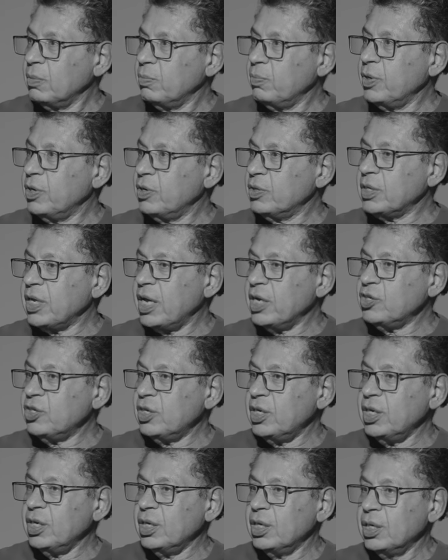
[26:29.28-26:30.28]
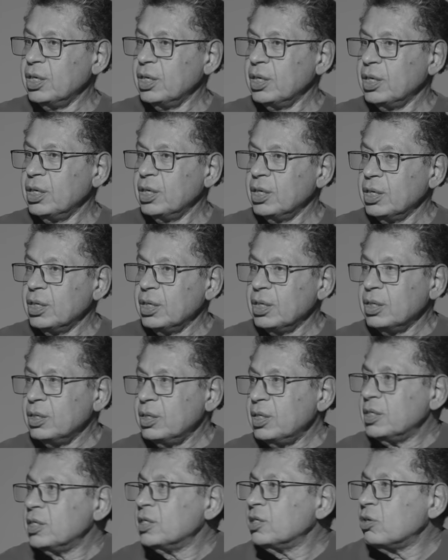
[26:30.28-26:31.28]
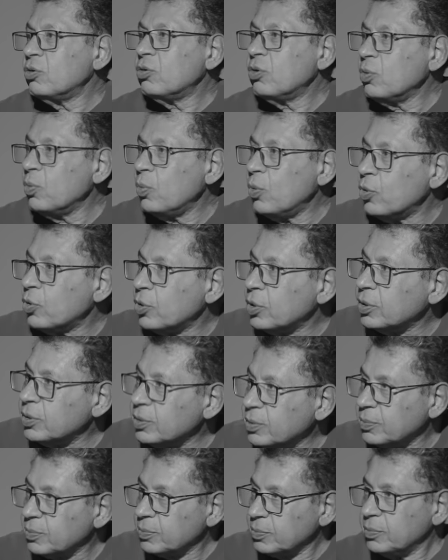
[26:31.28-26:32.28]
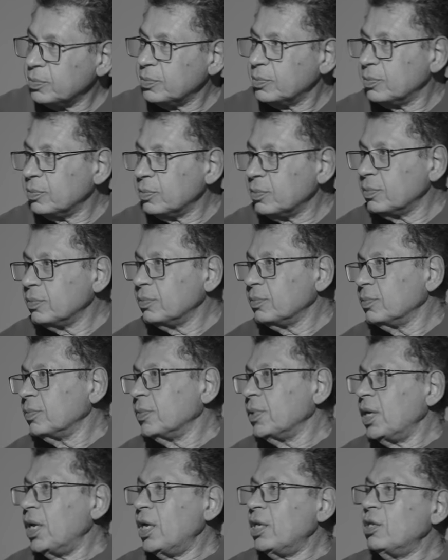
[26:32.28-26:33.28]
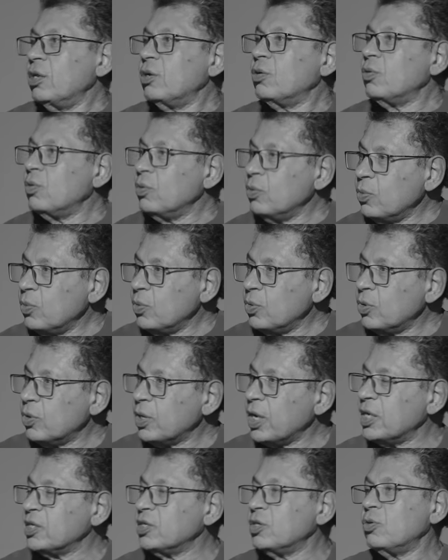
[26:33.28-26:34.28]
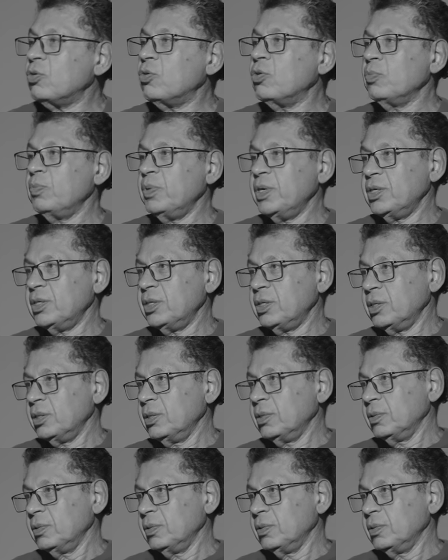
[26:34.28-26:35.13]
Because actually, this is the wrong war. And the wrong war has the wrong peace.